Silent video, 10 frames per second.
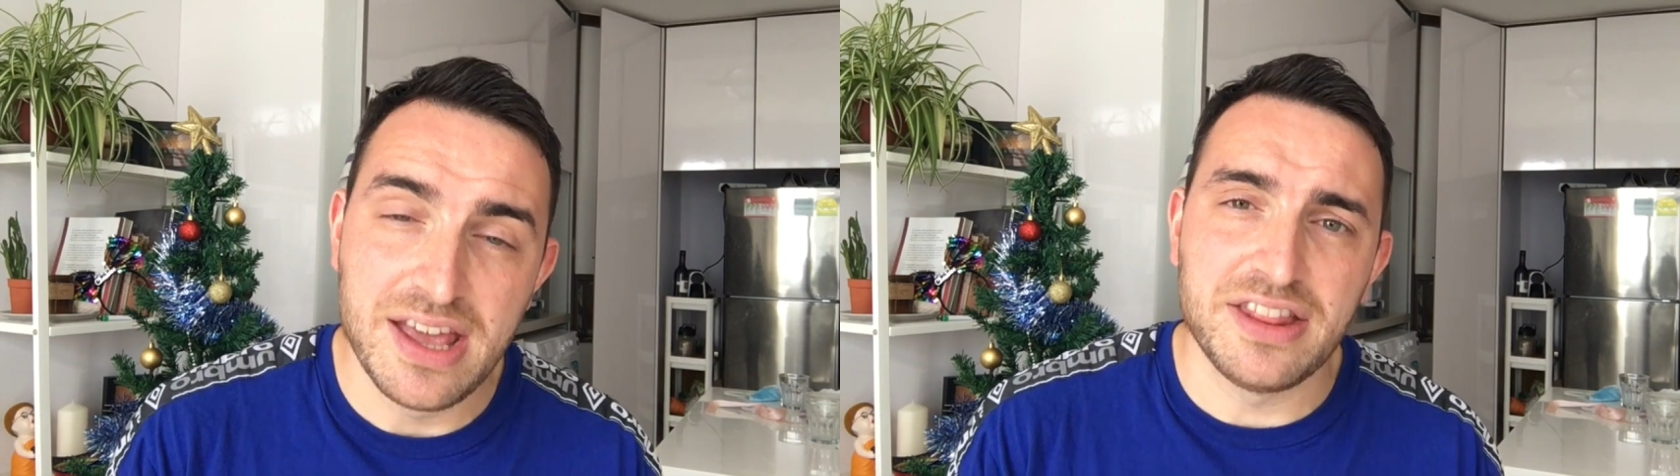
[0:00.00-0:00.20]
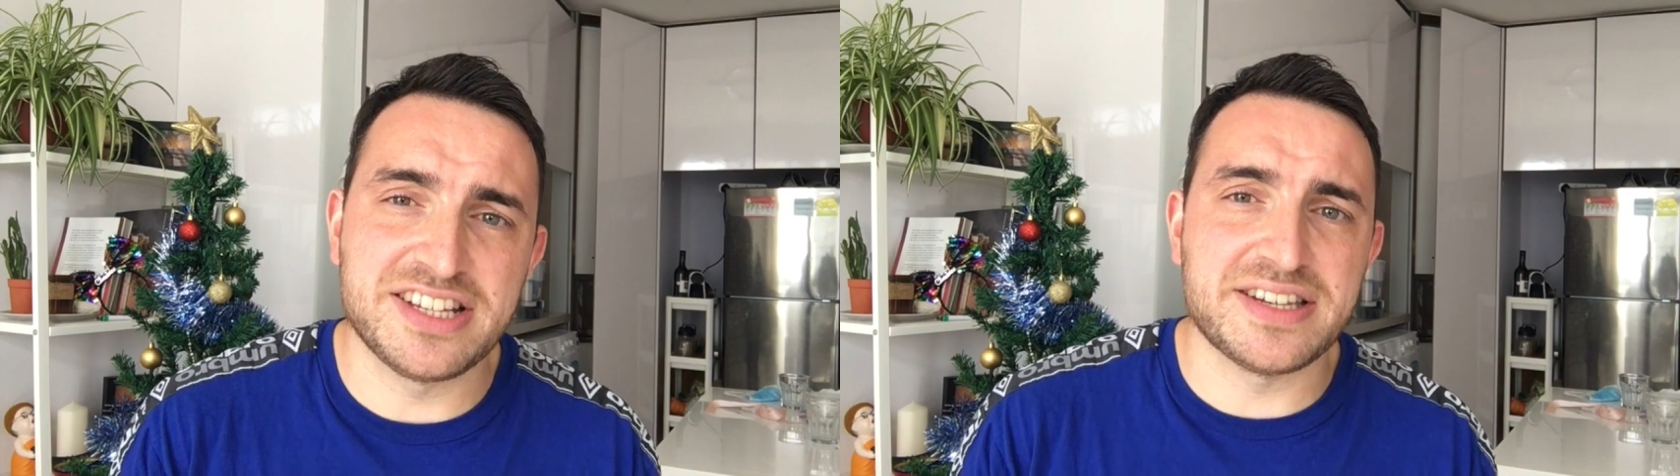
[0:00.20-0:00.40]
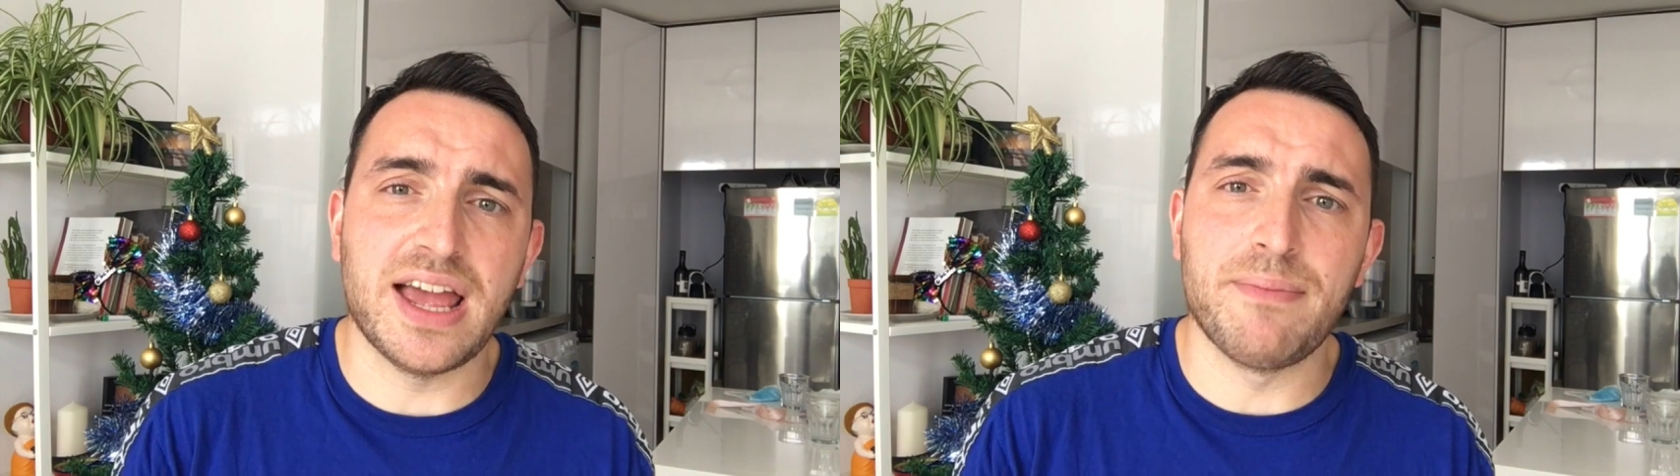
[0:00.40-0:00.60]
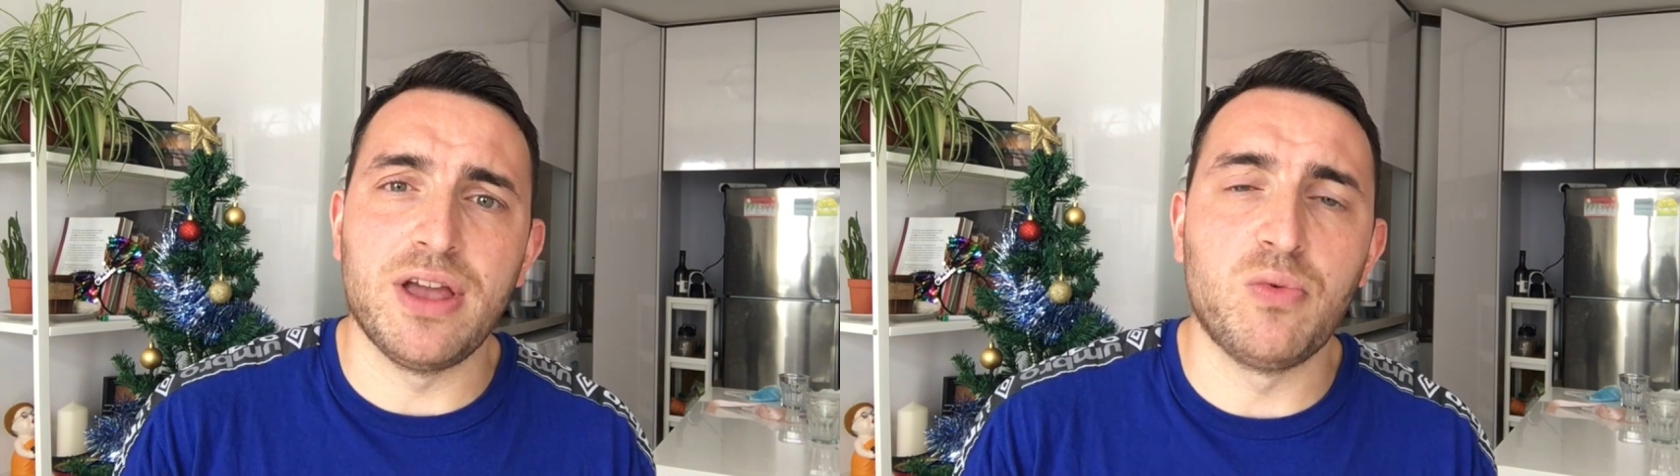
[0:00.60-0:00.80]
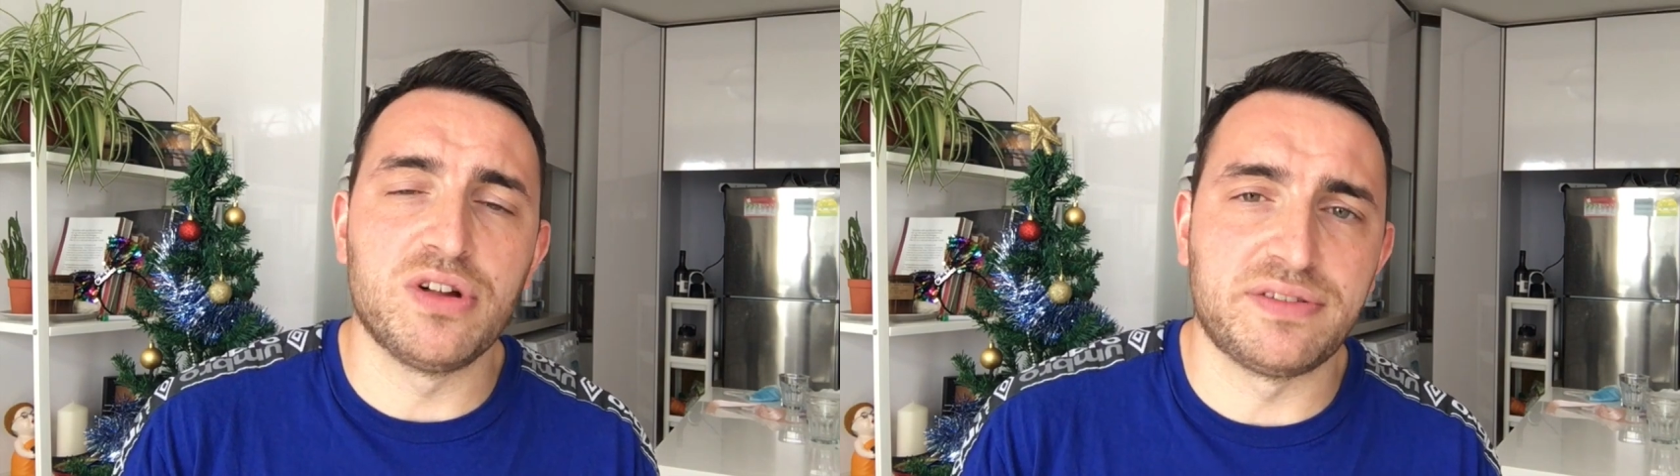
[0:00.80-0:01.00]
This time
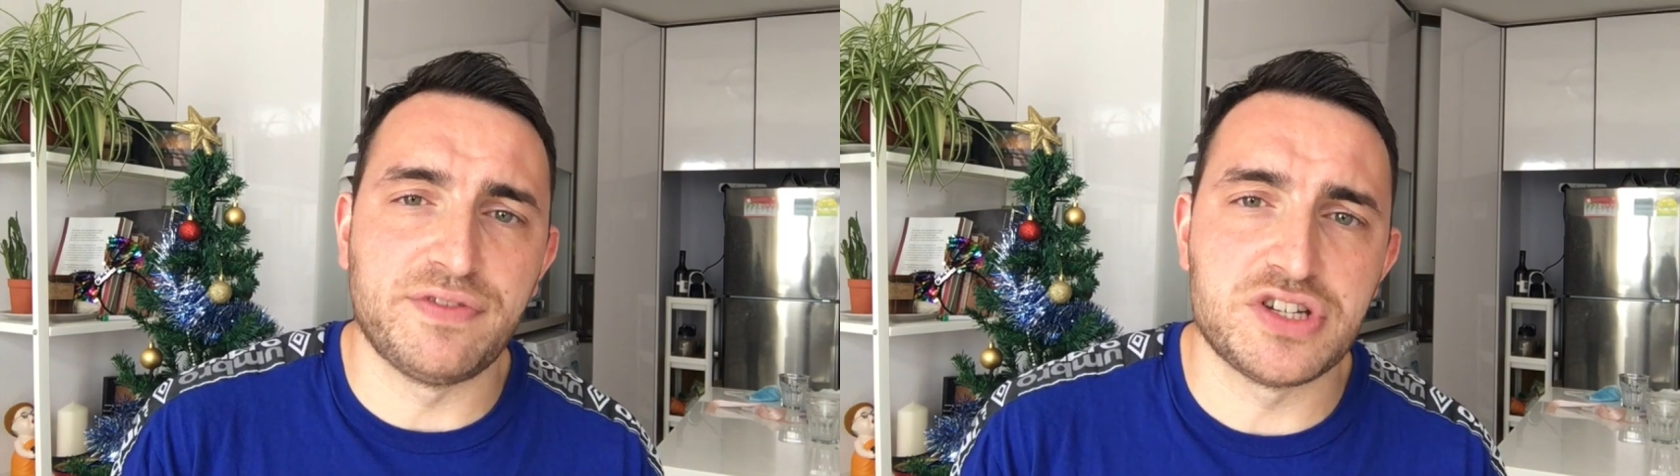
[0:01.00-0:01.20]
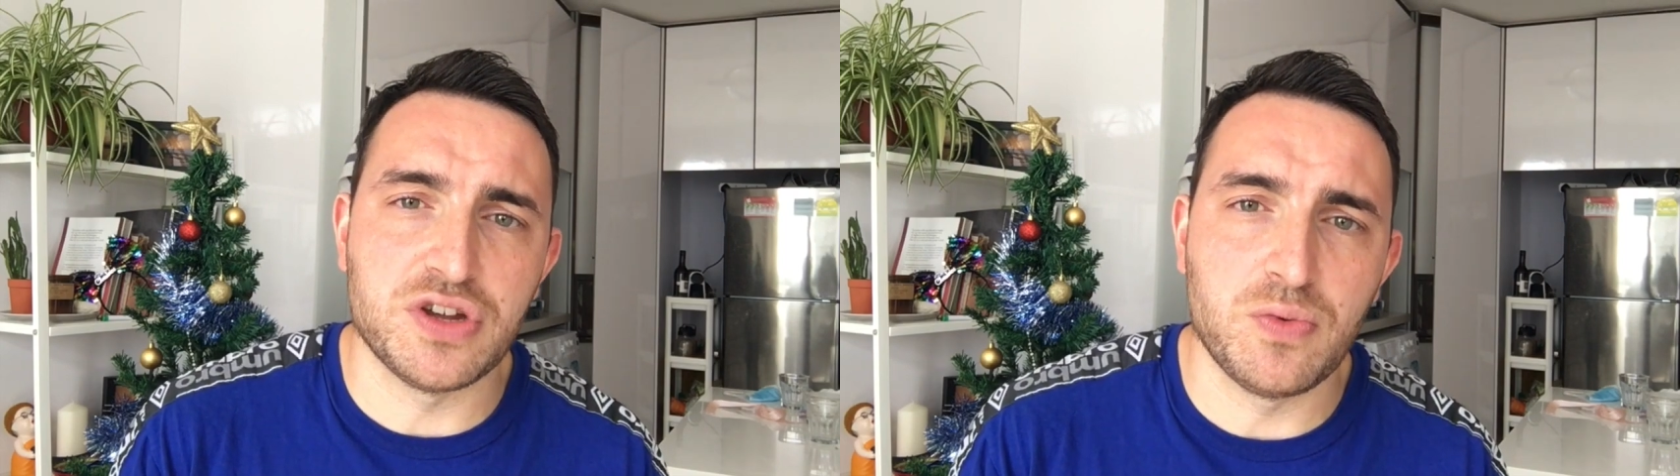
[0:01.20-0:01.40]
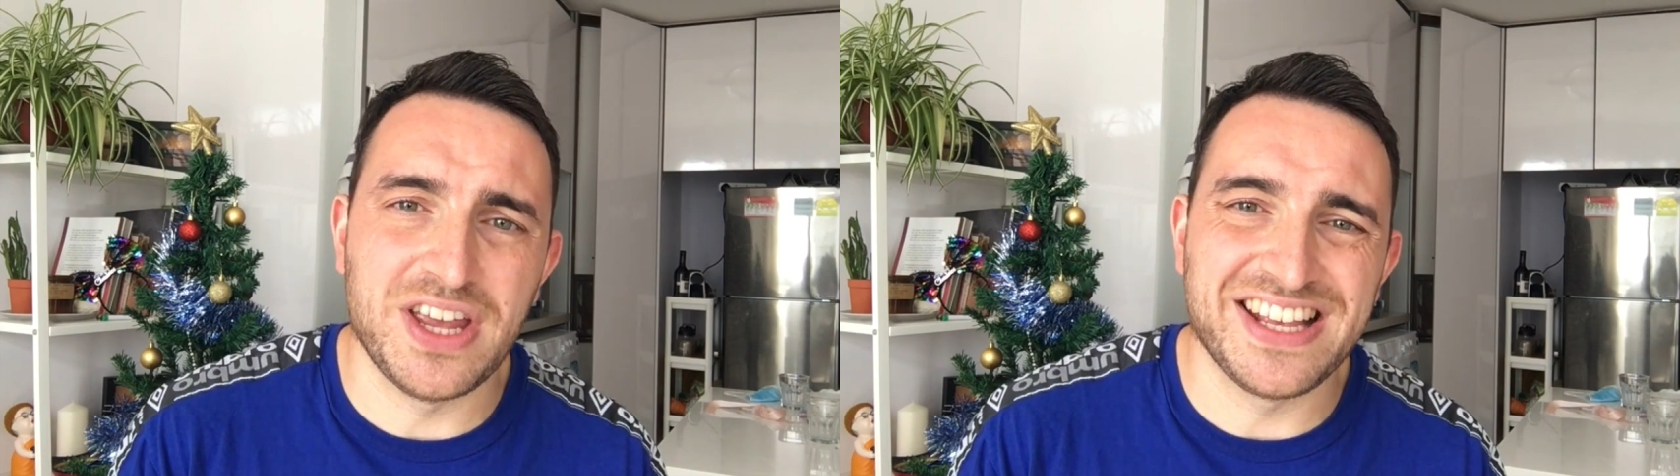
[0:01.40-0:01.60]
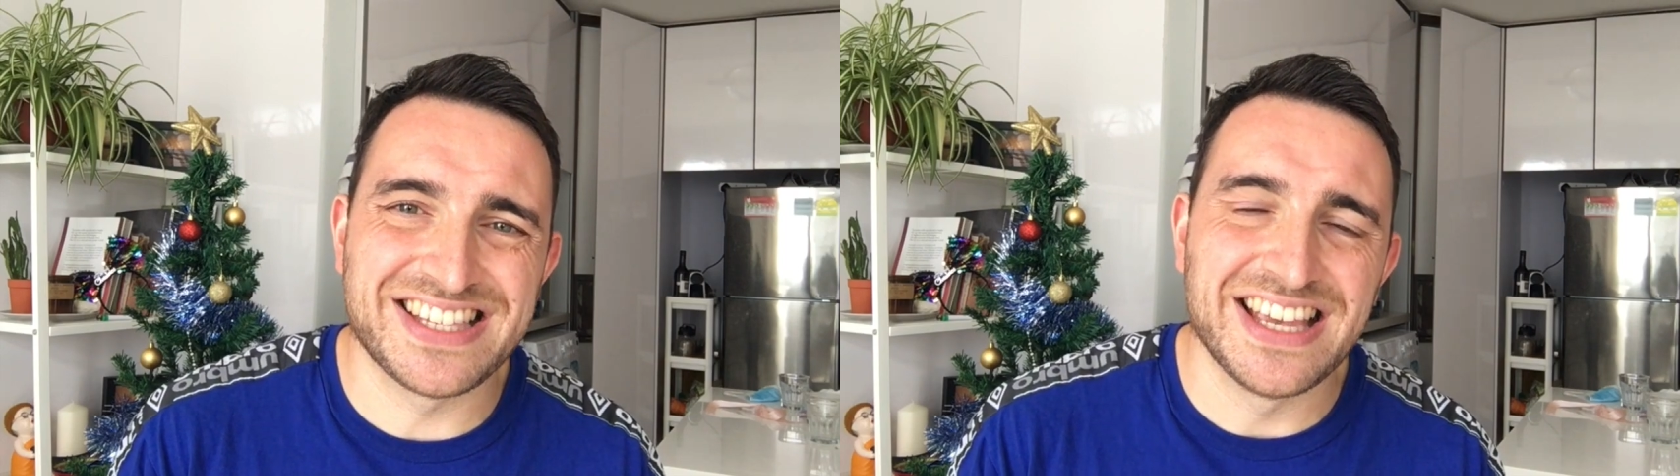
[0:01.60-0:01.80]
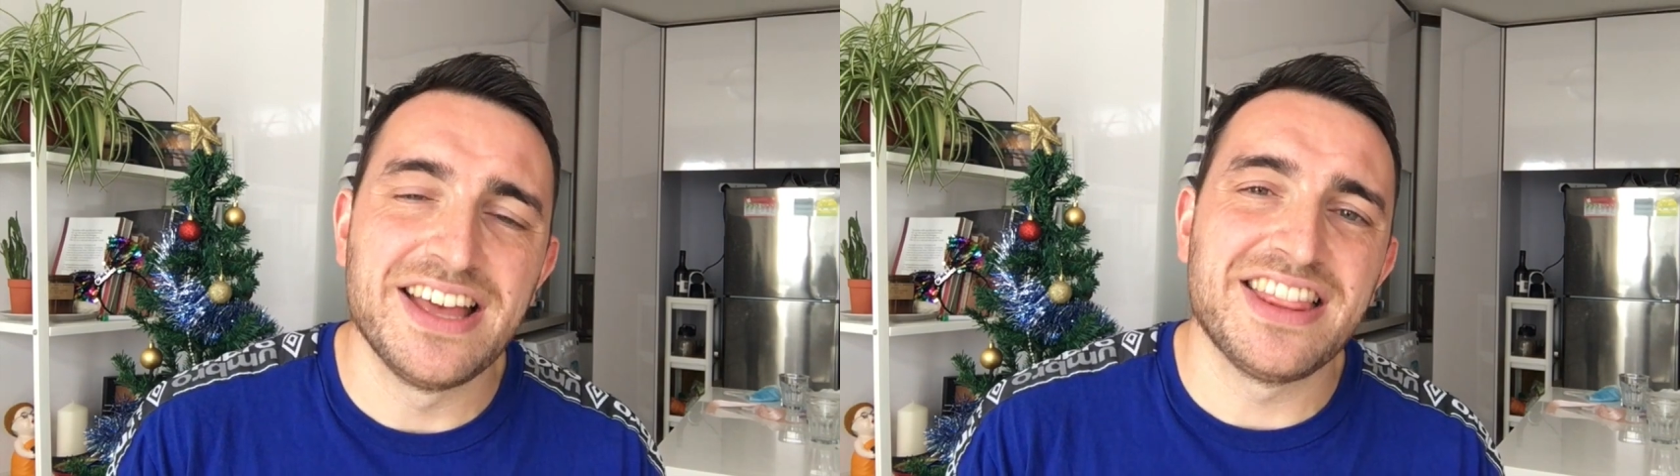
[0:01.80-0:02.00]
it wasn't for 2 weeks.